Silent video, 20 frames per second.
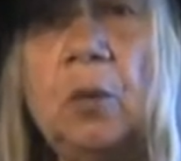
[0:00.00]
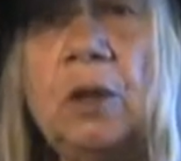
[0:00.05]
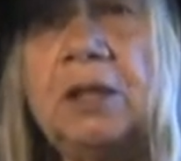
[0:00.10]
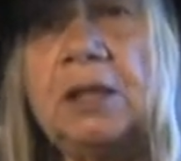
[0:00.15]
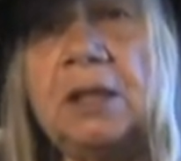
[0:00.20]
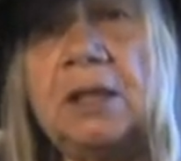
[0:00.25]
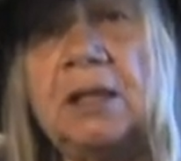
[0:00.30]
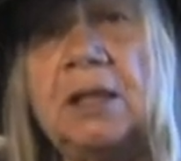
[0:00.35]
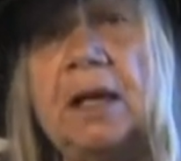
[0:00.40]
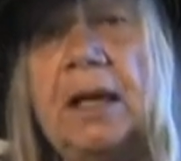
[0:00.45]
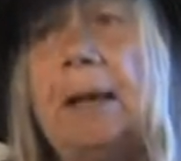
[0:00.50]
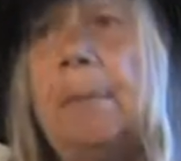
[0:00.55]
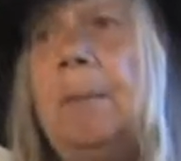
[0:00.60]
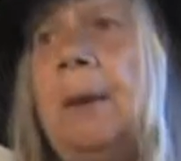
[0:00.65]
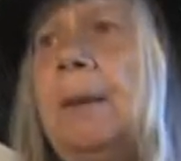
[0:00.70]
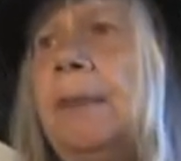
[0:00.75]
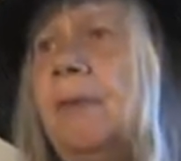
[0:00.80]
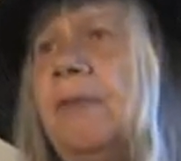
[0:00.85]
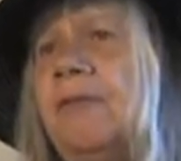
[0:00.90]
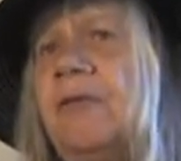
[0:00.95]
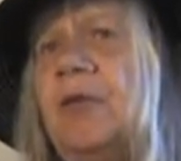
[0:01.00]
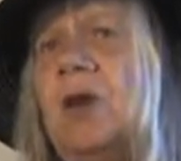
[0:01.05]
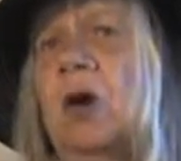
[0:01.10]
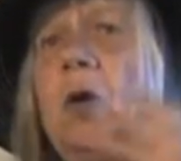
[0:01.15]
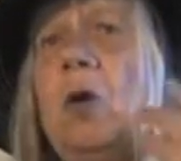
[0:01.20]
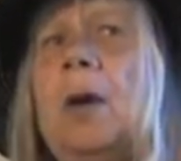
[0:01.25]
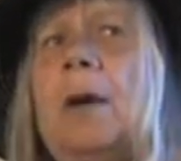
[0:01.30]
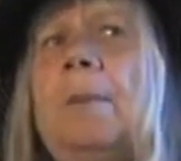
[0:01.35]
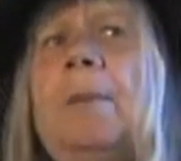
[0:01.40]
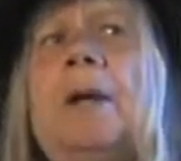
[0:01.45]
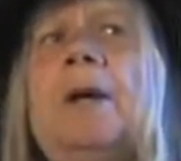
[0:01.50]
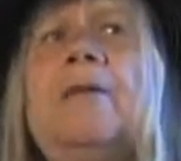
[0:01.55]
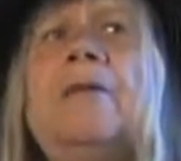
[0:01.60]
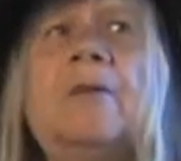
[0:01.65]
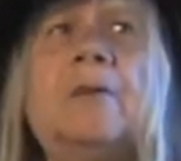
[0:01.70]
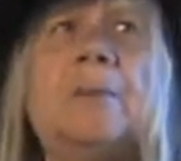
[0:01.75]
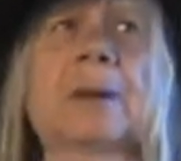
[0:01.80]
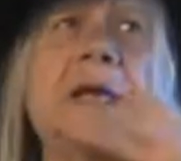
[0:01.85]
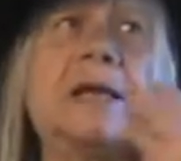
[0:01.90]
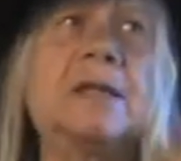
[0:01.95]
we just let people flow up here
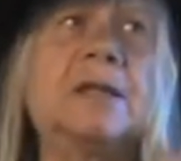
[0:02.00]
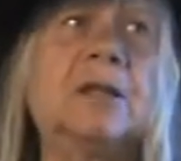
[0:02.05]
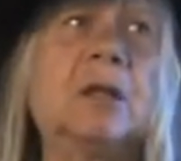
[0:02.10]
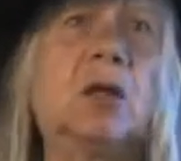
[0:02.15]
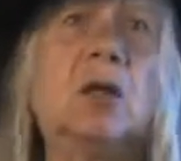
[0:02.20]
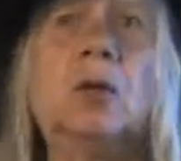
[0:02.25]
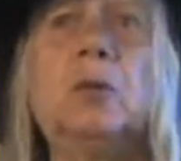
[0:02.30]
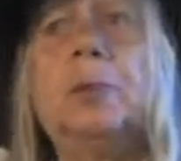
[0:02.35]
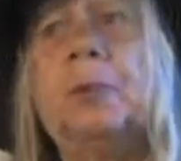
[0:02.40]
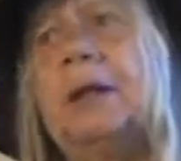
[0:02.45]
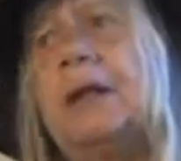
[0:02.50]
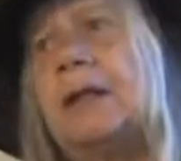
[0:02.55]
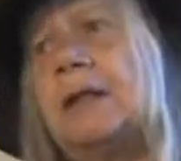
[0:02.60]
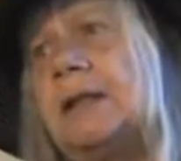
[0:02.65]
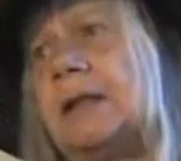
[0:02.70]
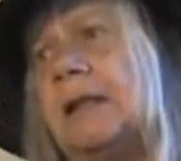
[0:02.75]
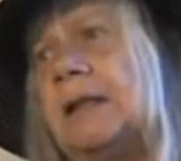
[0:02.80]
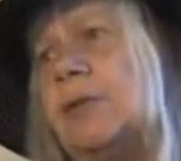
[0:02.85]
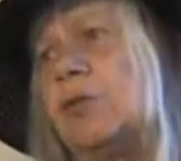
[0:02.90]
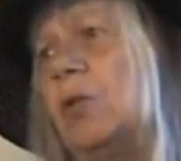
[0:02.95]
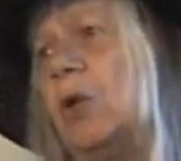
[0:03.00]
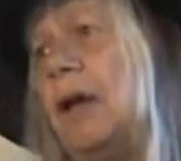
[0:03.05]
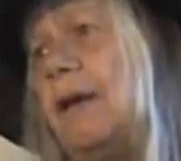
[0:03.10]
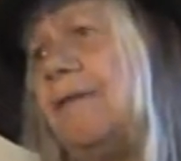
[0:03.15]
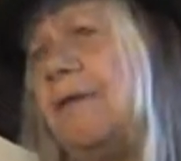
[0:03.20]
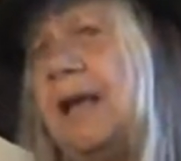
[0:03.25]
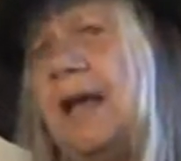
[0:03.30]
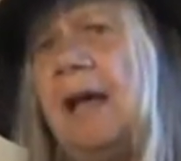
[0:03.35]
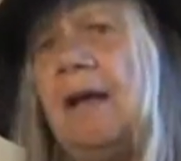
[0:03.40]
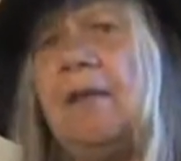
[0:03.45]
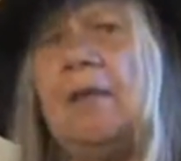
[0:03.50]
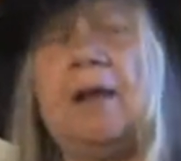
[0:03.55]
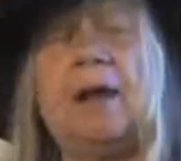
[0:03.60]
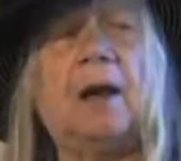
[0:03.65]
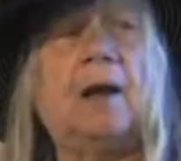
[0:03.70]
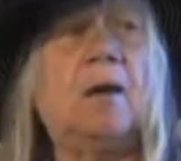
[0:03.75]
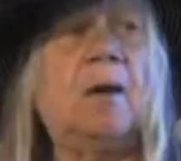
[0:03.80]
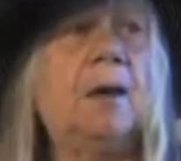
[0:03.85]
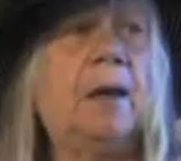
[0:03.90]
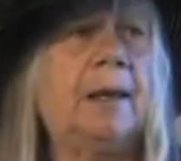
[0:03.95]
from Mexico because it's rough down
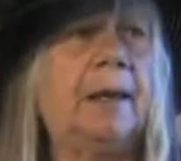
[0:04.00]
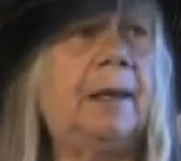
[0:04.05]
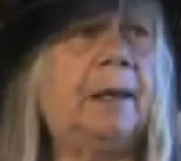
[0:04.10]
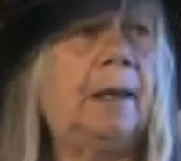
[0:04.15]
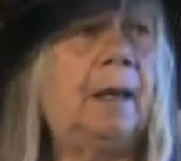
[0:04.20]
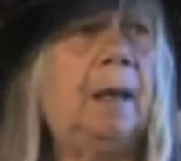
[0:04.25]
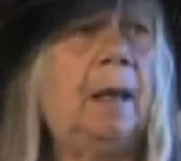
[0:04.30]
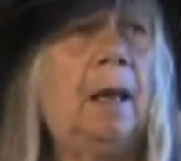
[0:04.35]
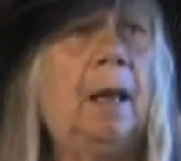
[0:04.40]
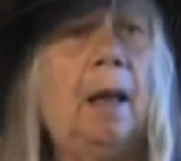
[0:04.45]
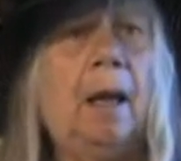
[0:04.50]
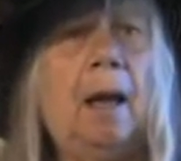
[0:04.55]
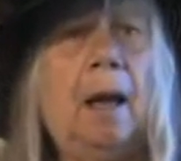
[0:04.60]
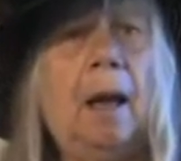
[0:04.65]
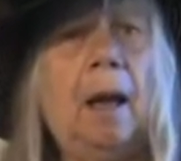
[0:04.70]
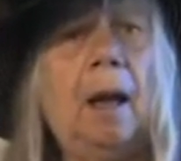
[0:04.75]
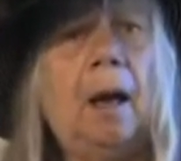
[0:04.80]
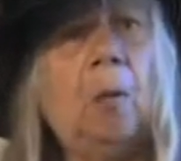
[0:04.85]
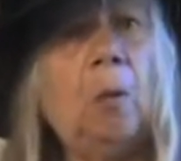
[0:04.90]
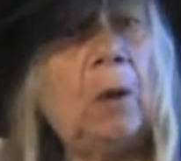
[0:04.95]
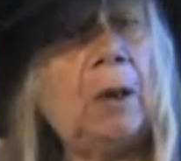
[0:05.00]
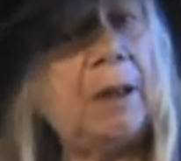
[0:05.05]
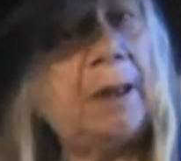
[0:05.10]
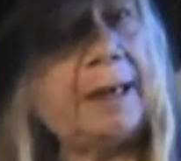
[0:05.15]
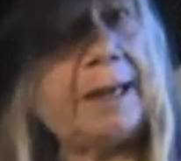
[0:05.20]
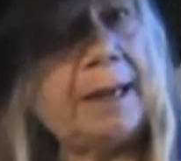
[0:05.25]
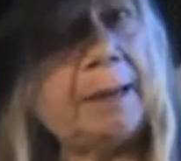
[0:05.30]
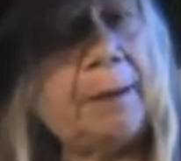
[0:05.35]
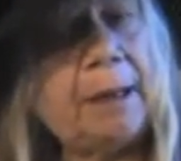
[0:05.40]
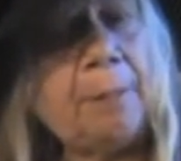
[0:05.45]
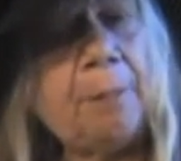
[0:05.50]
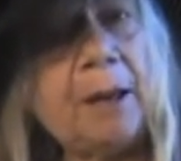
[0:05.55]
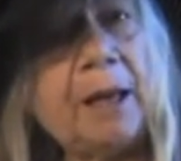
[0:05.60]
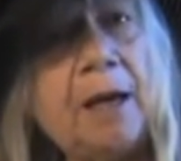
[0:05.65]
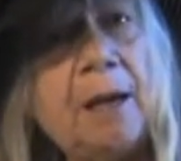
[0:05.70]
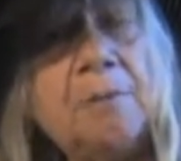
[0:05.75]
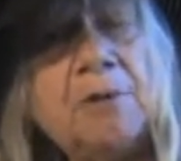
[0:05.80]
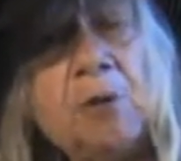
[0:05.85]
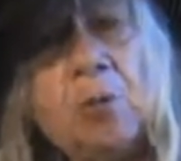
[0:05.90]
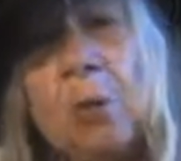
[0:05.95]
there. And, well, it
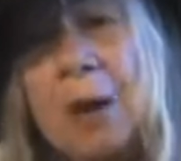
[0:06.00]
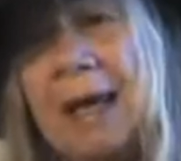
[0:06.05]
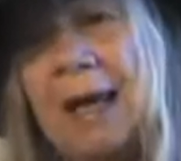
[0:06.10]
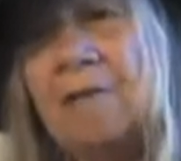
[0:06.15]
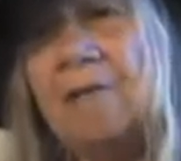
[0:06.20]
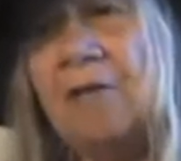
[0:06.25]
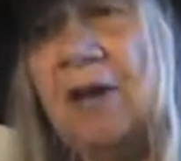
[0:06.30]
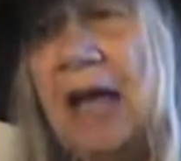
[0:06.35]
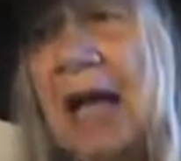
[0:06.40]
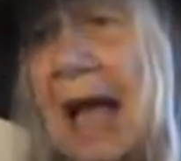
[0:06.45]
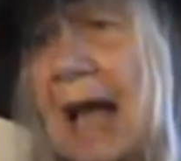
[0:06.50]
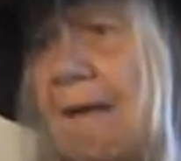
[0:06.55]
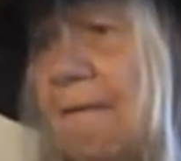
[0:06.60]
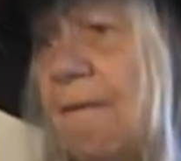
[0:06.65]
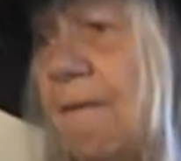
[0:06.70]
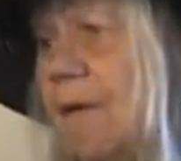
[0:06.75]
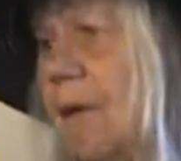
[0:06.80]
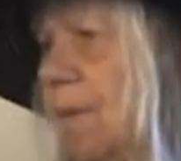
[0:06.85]
becomes a way of life.